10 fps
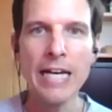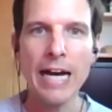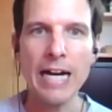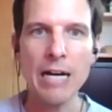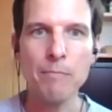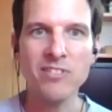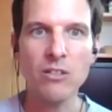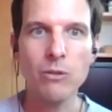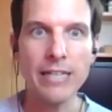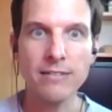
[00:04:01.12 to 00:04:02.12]
um, so
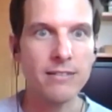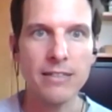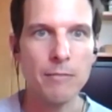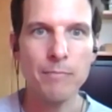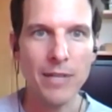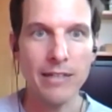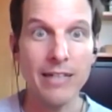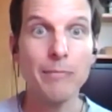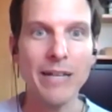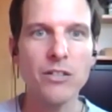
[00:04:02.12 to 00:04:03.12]
let's um, uh,
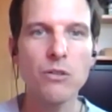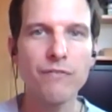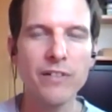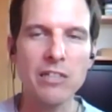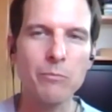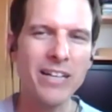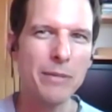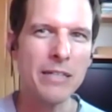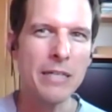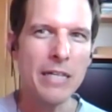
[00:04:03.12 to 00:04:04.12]
let's make a new film right
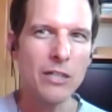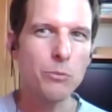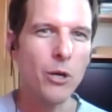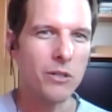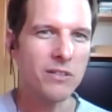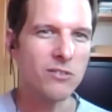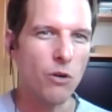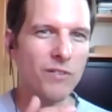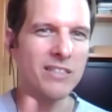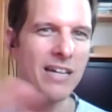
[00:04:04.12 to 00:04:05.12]
but to be honest
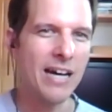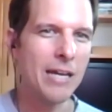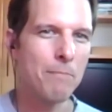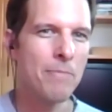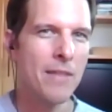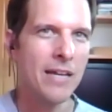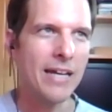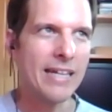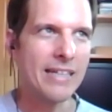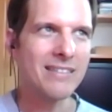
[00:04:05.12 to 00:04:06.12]
over time
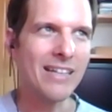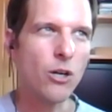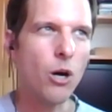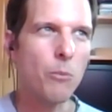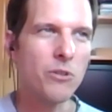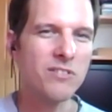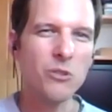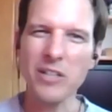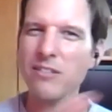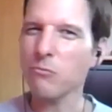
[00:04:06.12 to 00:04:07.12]
it's like almost
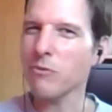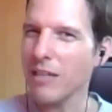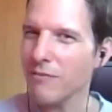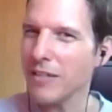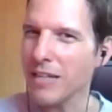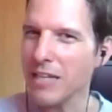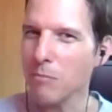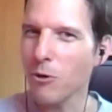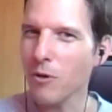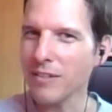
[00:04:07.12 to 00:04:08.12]
not as relevant
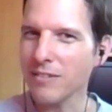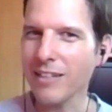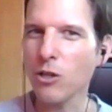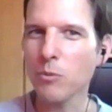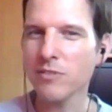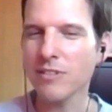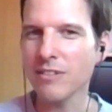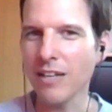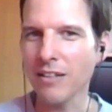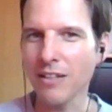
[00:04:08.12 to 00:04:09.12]
anymore. That's like almost a,
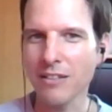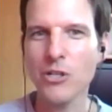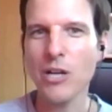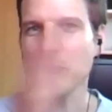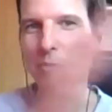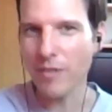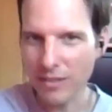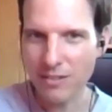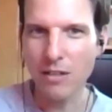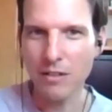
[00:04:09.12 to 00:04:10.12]
a, chapter
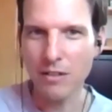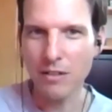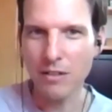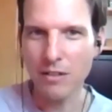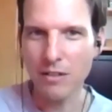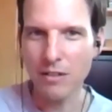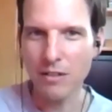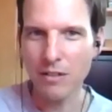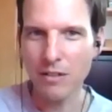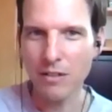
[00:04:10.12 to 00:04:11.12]
that's that's closed.
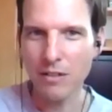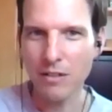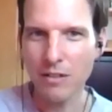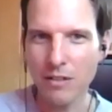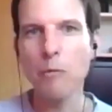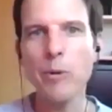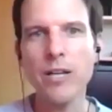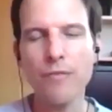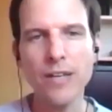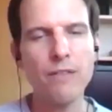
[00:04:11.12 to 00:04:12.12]
So at the moment, I
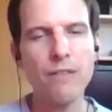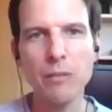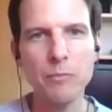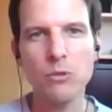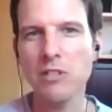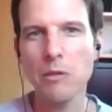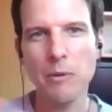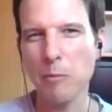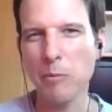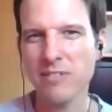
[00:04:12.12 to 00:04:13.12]
think the film's only
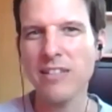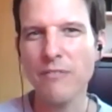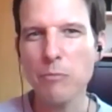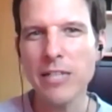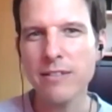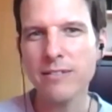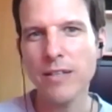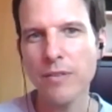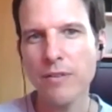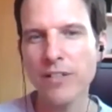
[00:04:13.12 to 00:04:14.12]
about seven minutes in, in the
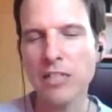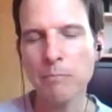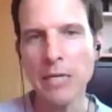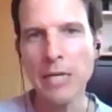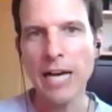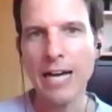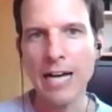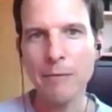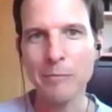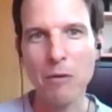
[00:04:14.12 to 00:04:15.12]
film. Um,
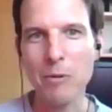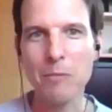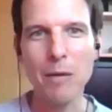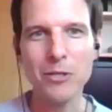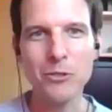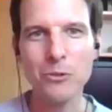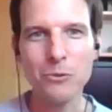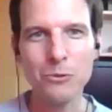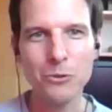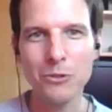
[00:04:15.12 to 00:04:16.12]
yeah, but I'm happy to
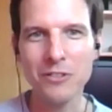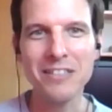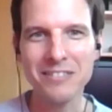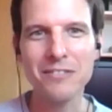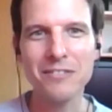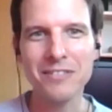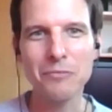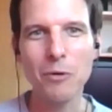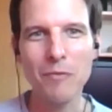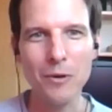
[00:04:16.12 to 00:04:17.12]
to discuss this this
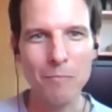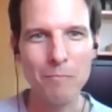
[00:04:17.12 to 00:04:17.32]
more with you.